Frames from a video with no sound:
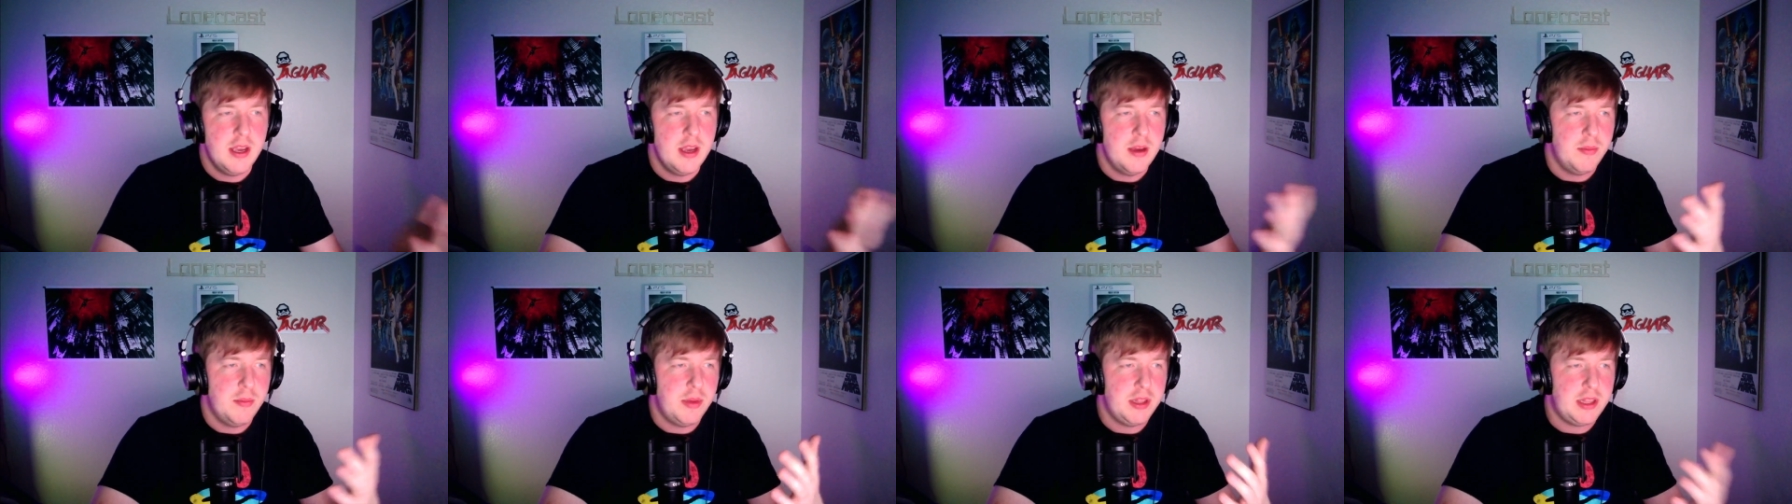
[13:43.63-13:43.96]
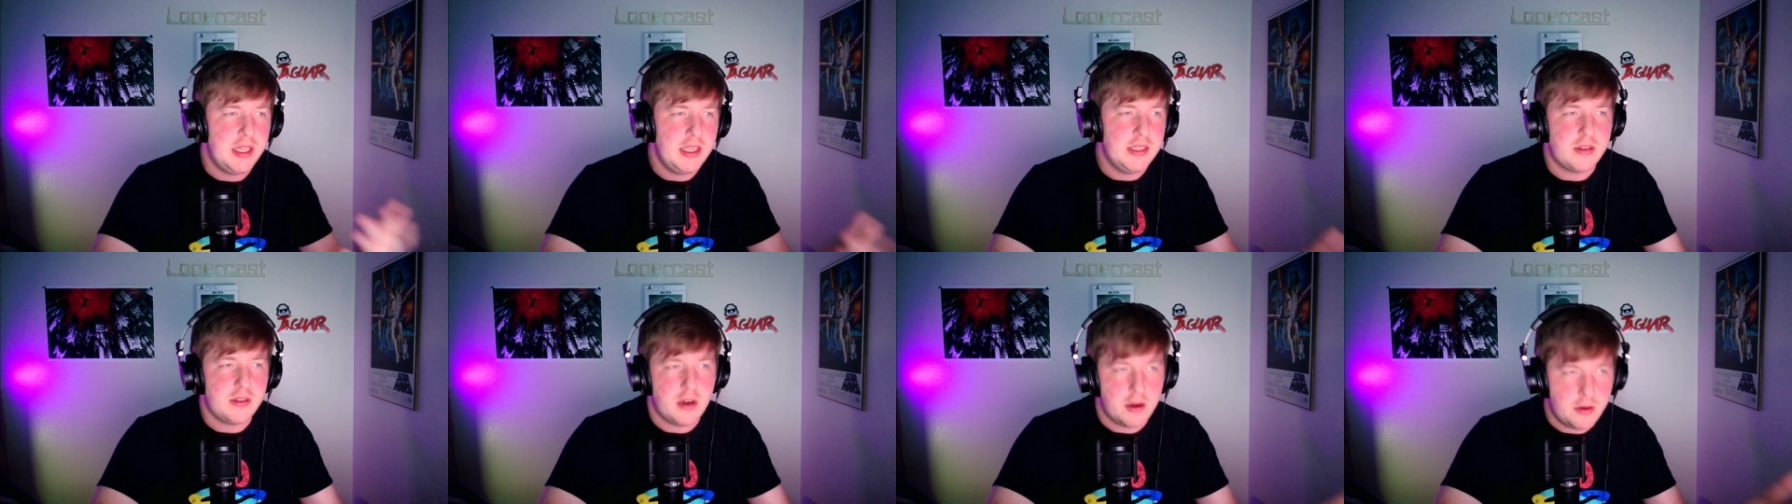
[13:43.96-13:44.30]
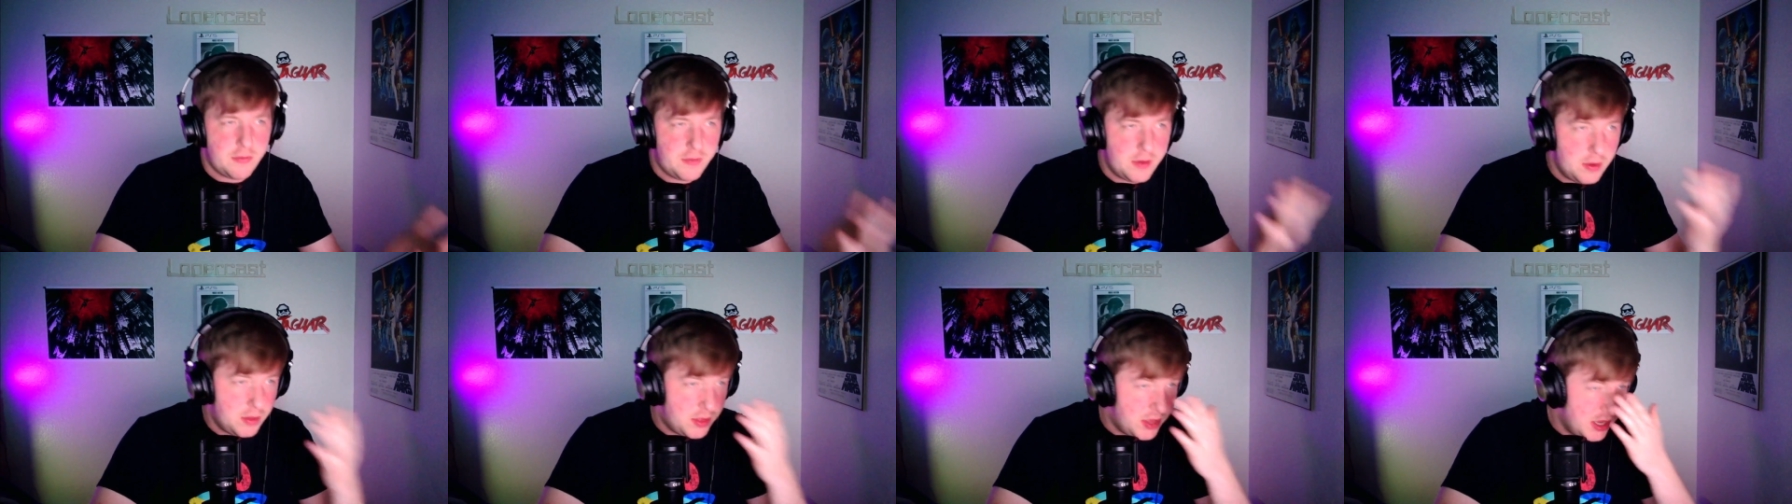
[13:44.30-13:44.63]
But these are a
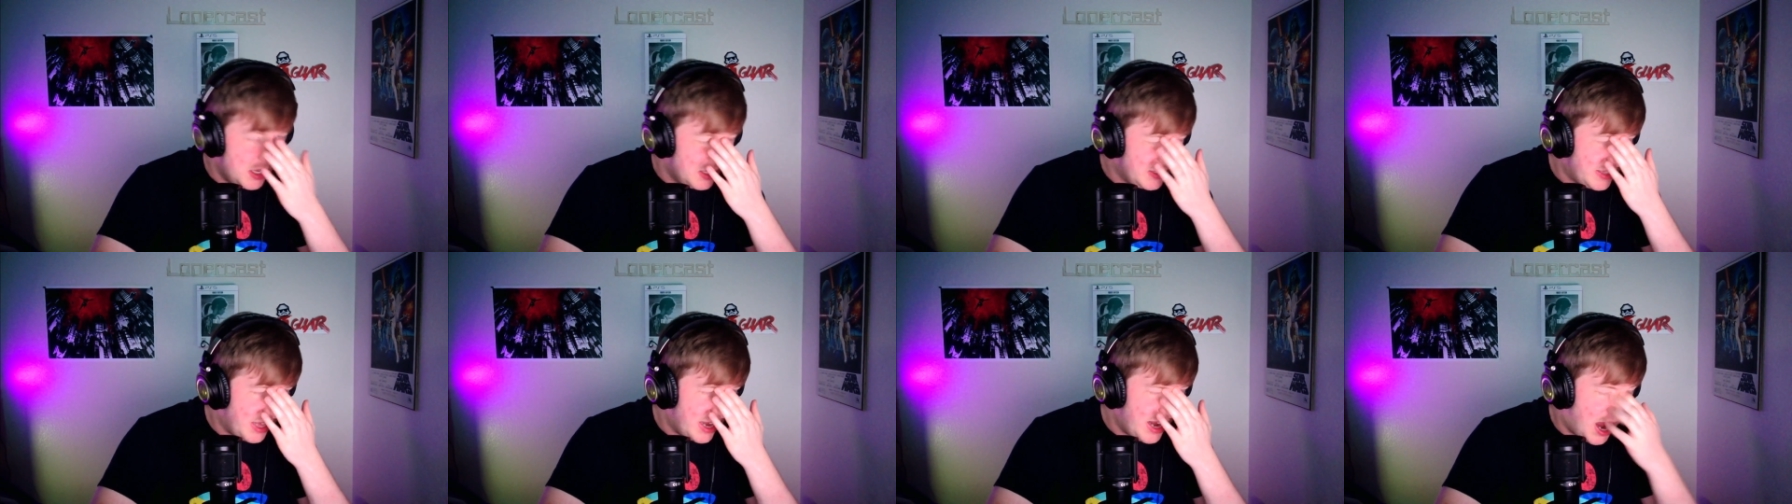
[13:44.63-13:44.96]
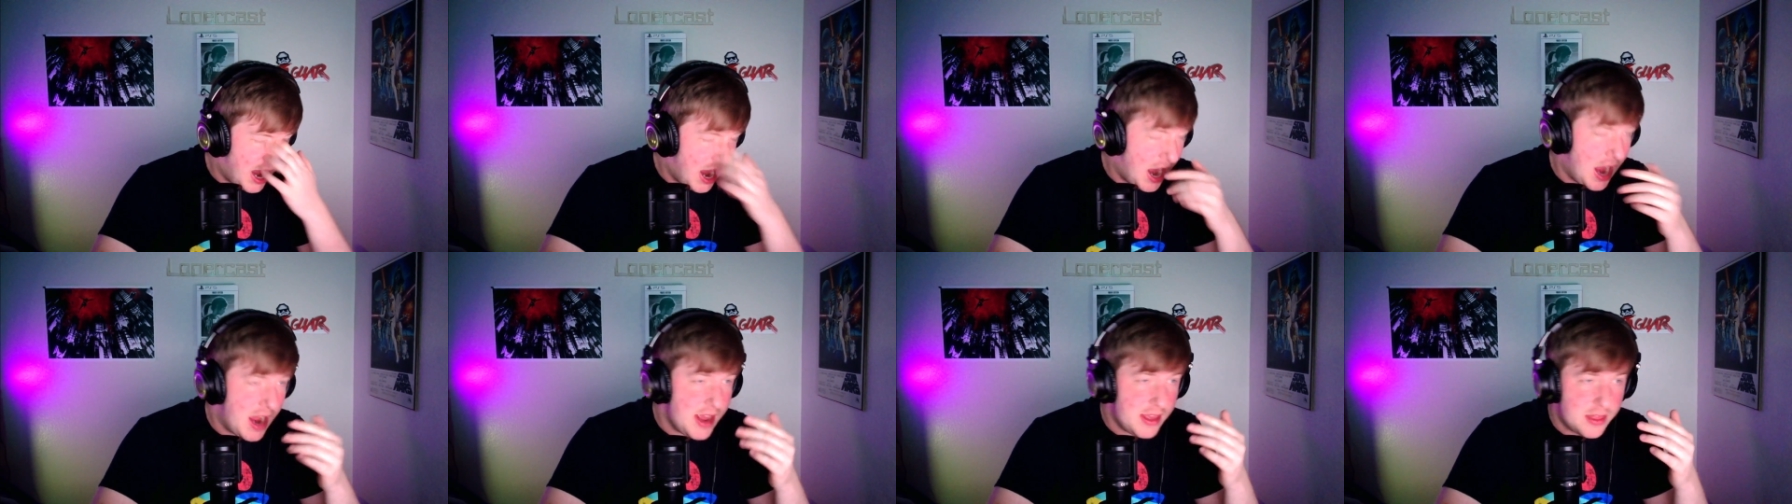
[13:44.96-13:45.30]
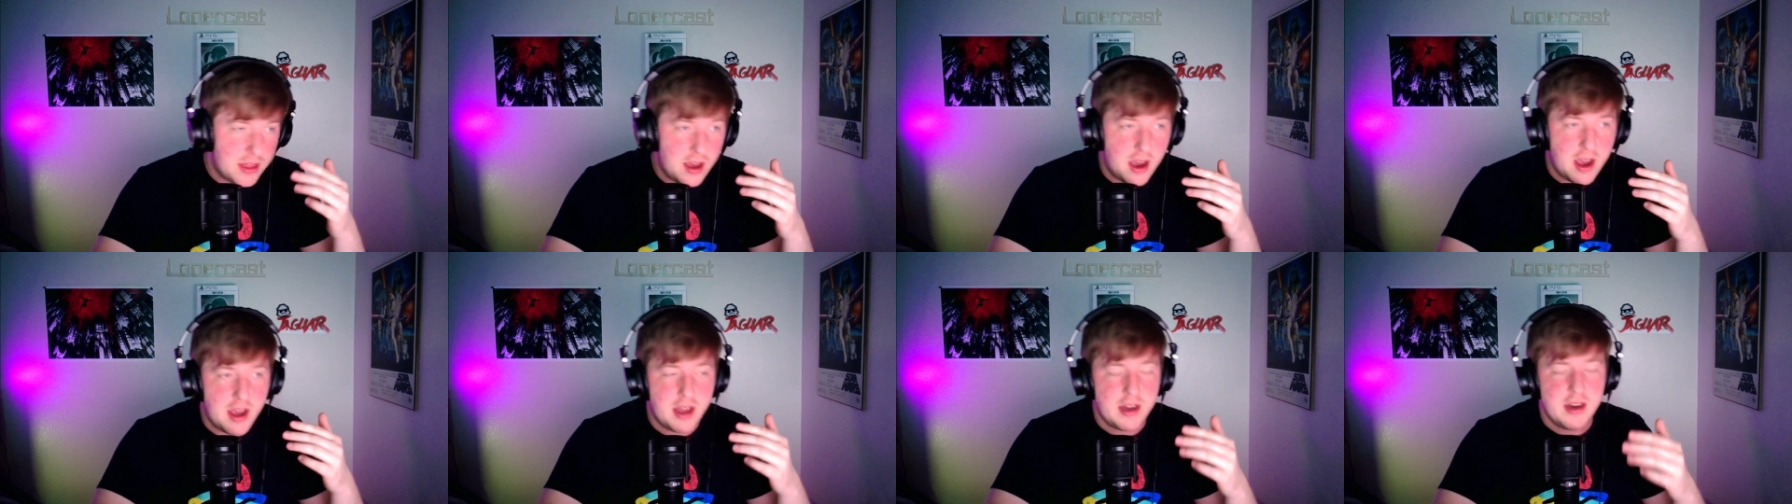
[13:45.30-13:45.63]
few things that I
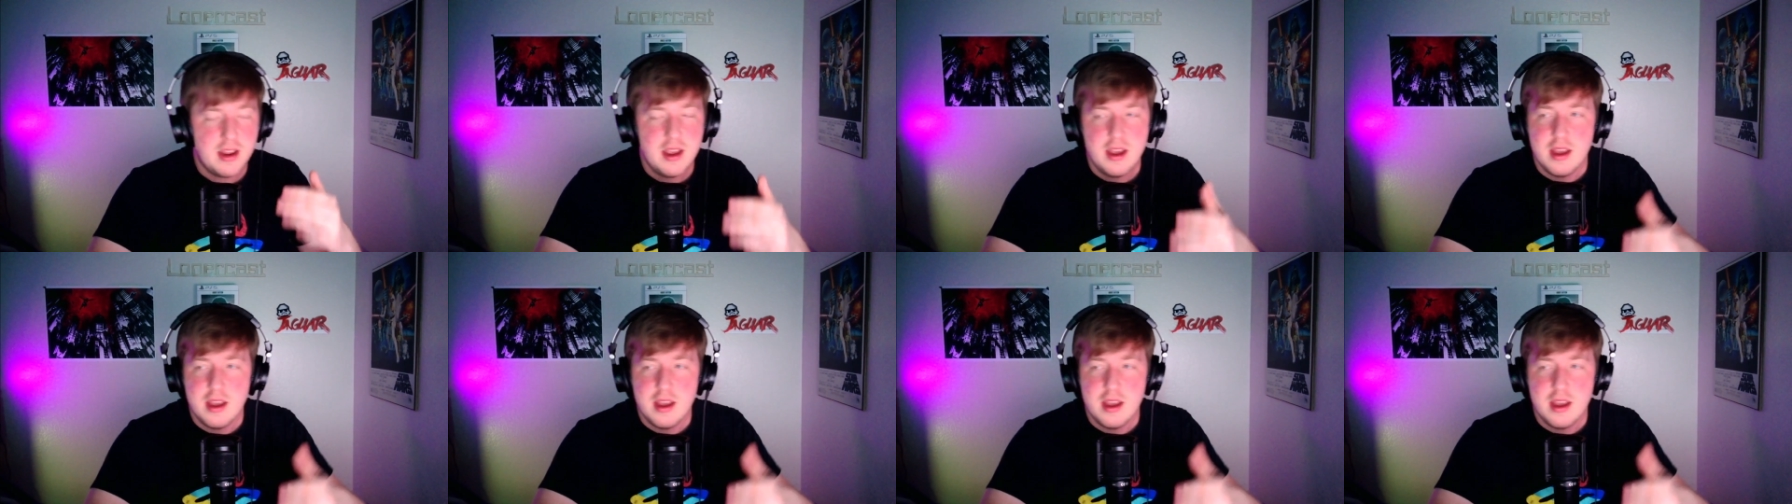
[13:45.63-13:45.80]
thought